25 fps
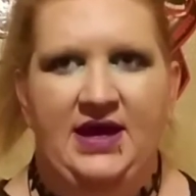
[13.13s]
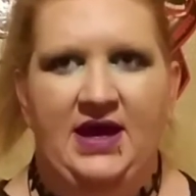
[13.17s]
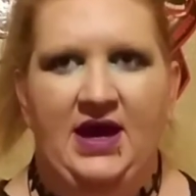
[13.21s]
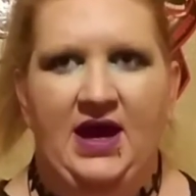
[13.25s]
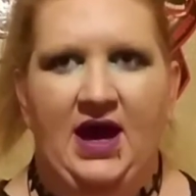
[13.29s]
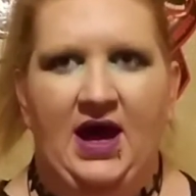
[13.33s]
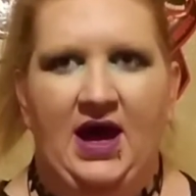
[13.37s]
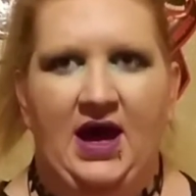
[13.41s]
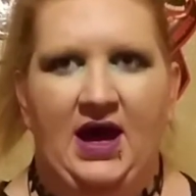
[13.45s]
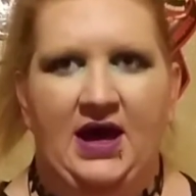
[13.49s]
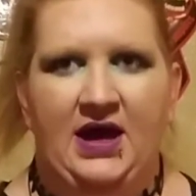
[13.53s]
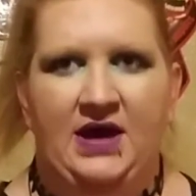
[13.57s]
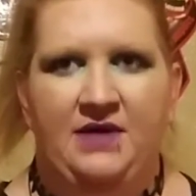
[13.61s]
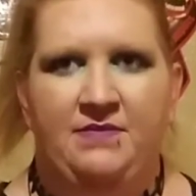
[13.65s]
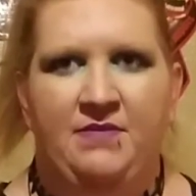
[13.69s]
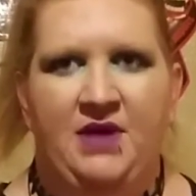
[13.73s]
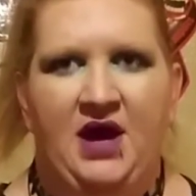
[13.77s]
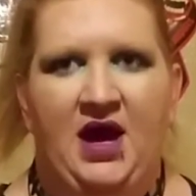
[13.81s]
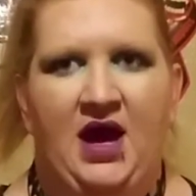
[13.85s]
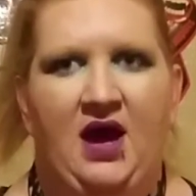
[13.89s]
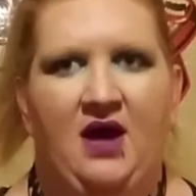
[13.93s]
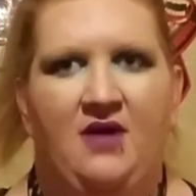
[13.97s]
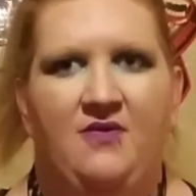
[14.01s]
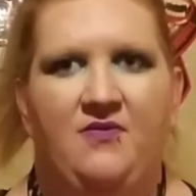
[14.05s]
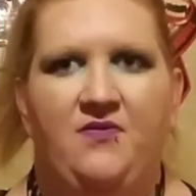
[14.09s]
I'm
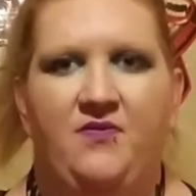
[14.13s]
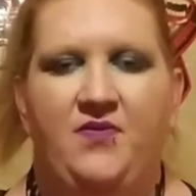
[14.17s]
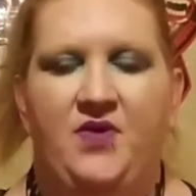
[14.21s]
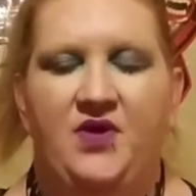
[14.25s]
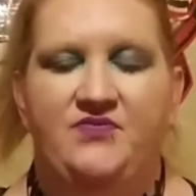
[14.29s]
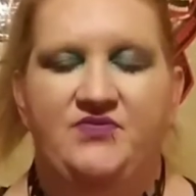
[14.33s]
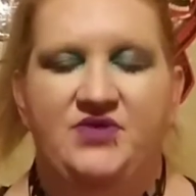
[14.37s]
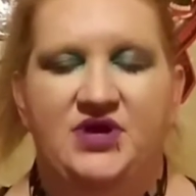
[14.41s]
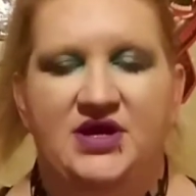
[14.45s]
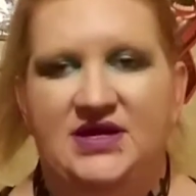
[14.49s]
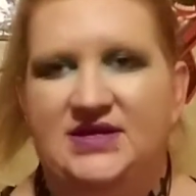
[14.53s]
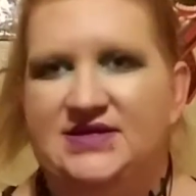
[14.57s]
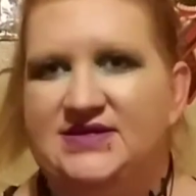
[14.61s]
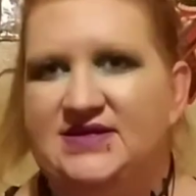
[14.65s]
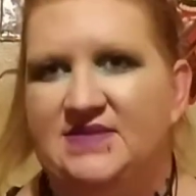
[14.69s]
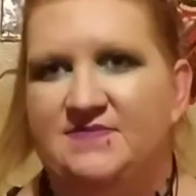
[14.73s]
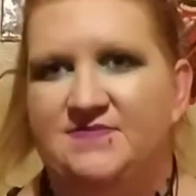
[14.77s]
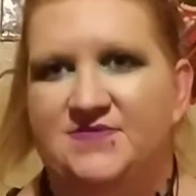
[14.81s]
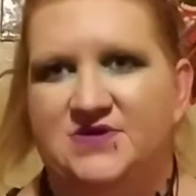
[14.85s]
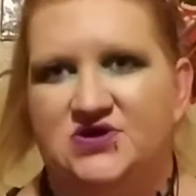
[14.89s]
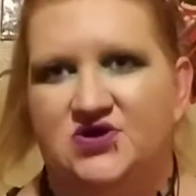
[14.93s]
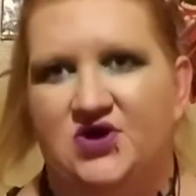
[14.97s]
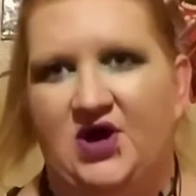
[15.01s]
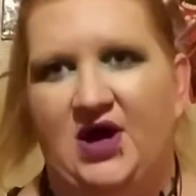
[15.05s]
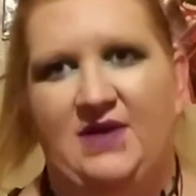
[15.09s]
at 50
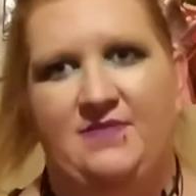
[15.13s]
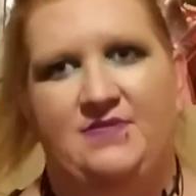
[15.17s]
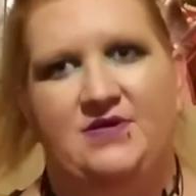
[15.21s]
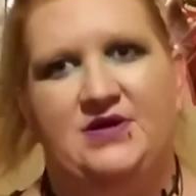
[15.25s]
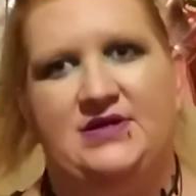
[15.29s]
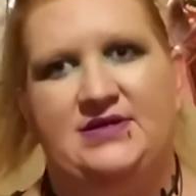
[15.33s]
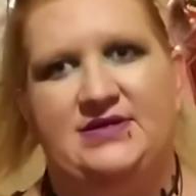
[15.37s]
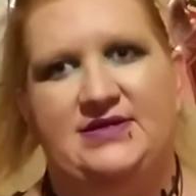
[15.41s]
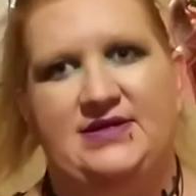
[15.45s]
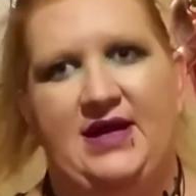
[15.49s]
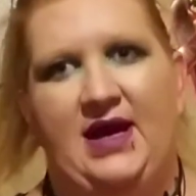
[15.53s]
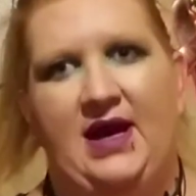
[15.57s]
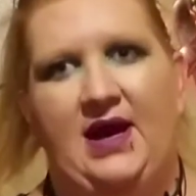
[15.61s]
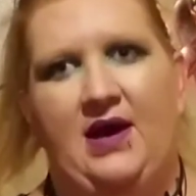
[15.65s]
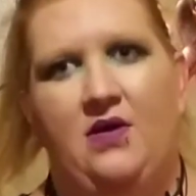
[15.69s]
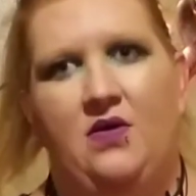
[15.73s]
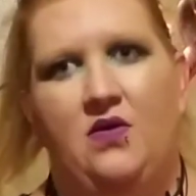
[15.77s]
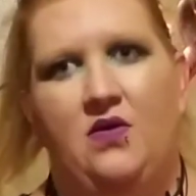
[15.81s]
subscribers now,